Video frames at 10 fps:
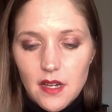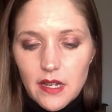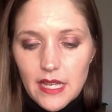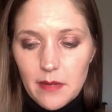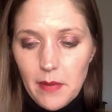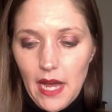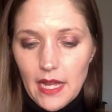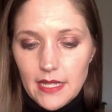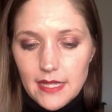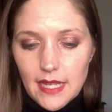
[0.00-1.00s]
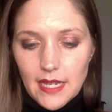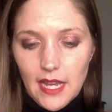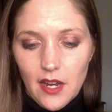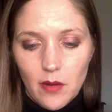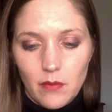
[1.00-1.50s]
in my
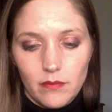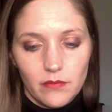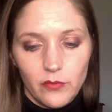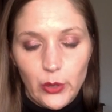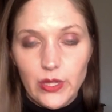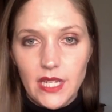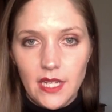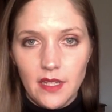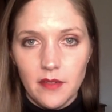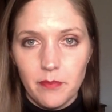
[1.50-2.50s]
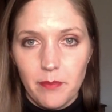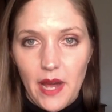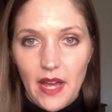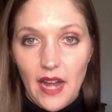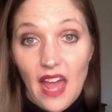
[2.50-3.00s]
skincare routine,
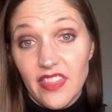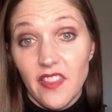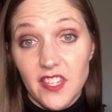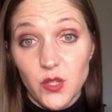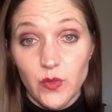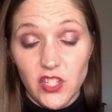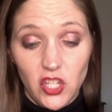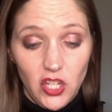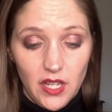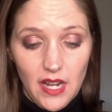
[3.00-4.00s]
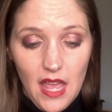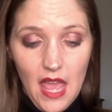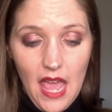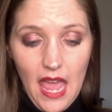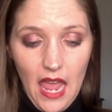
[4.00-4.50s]
but I thought this was good.
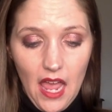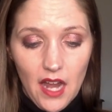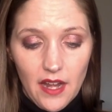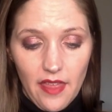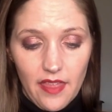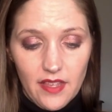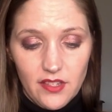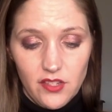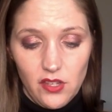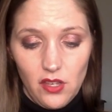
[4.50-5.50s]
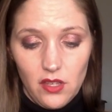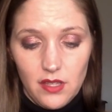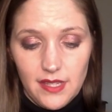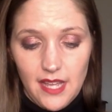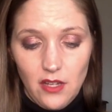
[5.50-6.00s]
And this
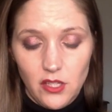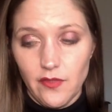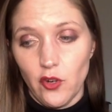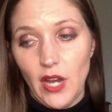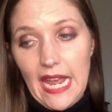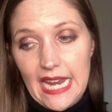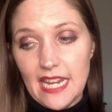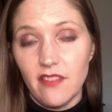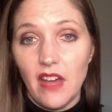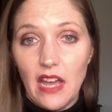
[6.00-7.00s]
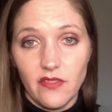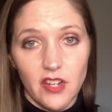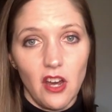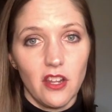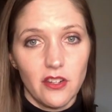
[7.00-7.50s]
sells for
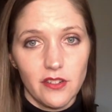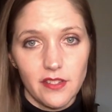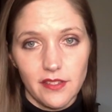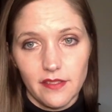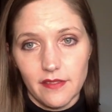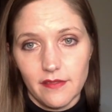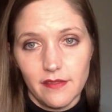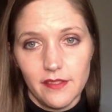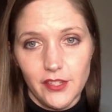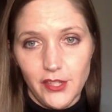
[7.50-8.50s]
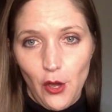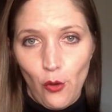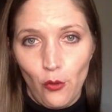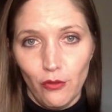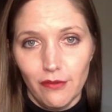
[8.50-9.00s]
$85.
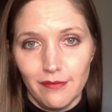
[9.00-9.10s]
So